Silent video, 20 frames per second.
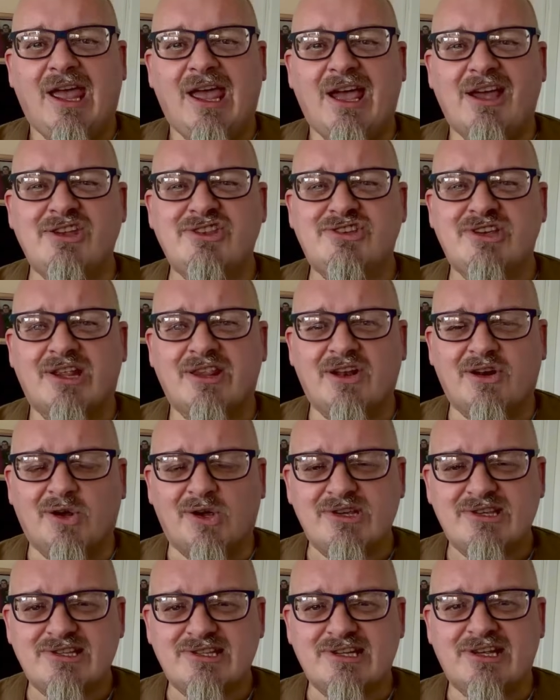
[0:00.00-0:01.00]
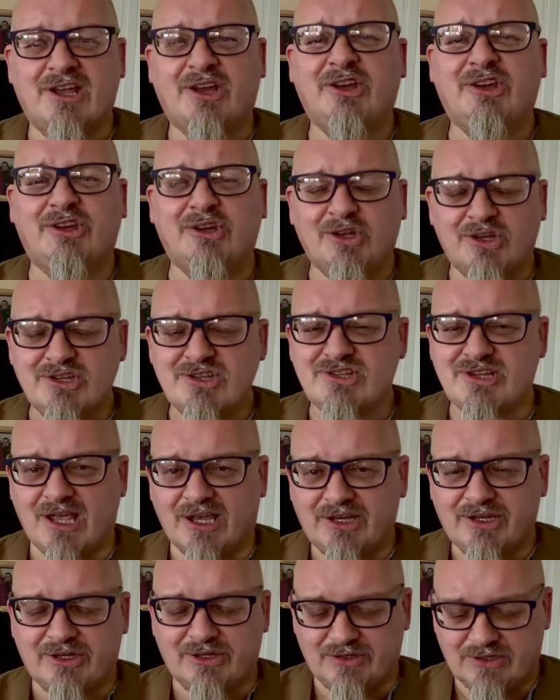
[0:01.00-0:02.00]
generosity. A huge
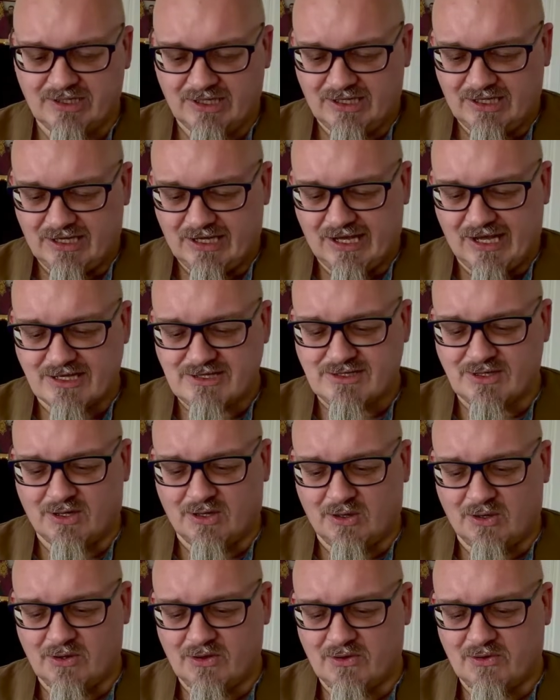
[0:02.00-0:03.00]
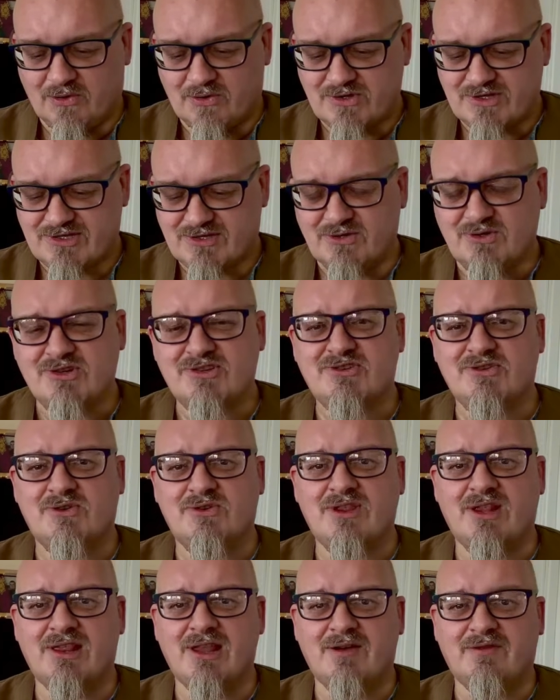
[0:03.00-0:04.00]
thank you to all those who show
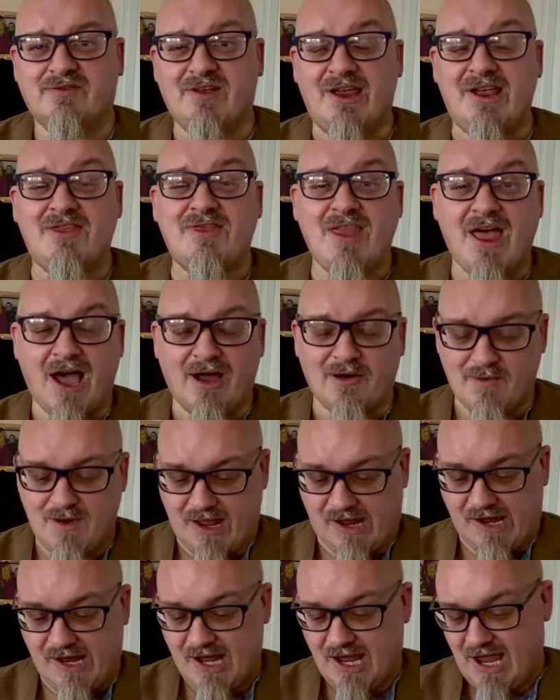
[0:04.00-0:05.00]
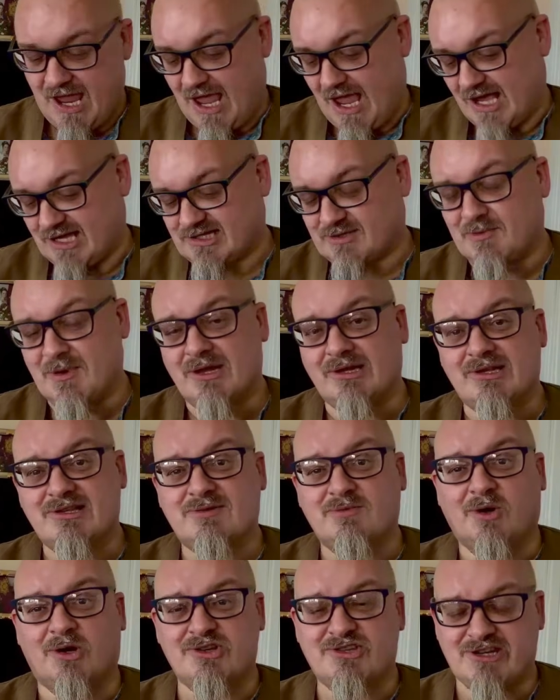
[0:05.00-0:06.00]
the love in that way. as well as
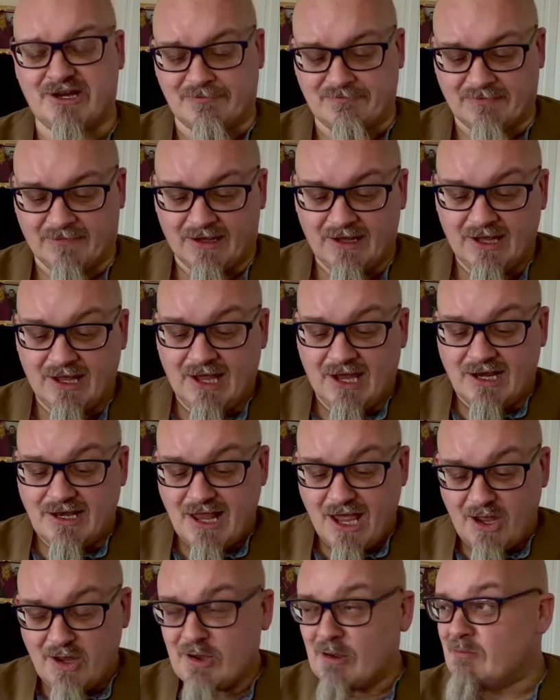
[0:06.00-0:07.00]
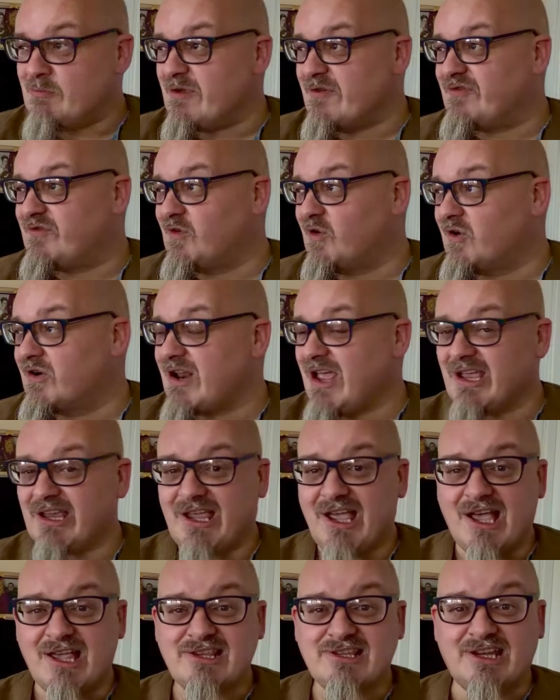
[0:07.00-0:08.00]
watching. Now, before it
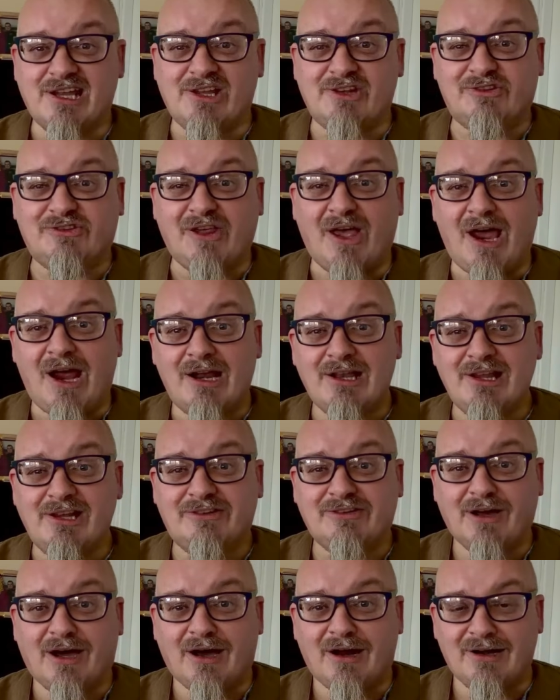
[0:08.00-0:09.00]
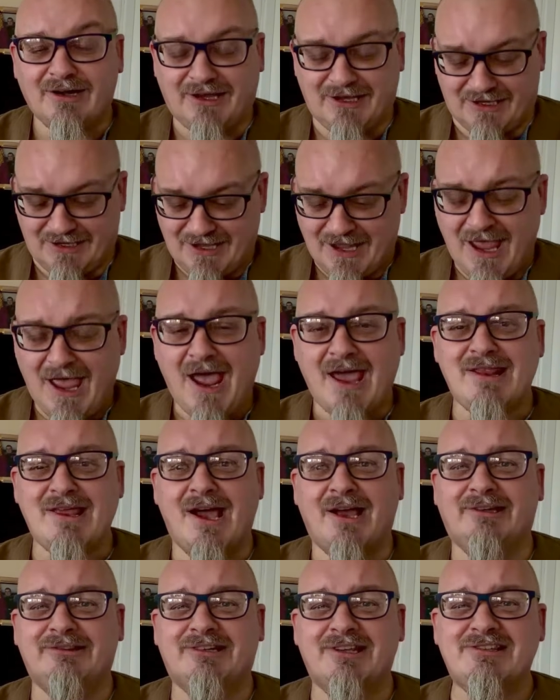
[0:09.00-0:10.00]
gets entirely dark and
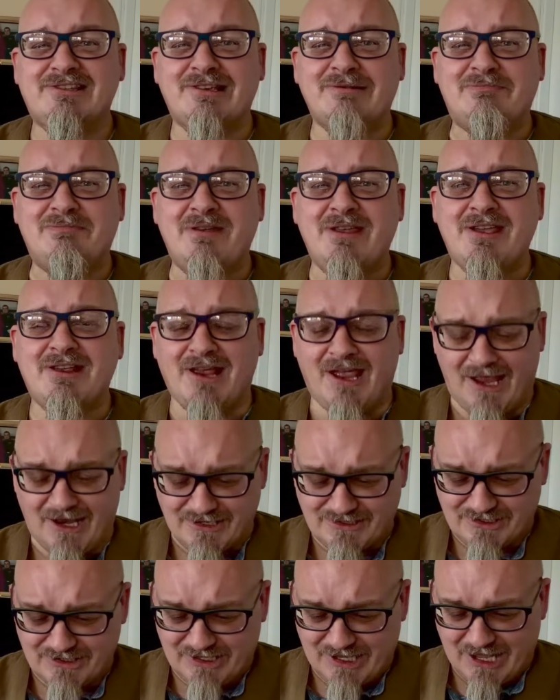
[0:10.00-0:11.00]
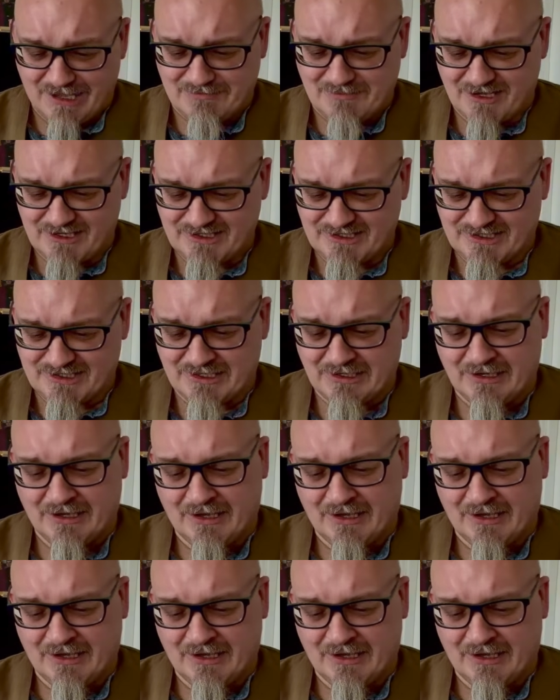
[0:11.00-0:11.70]
I disappear into the abyss,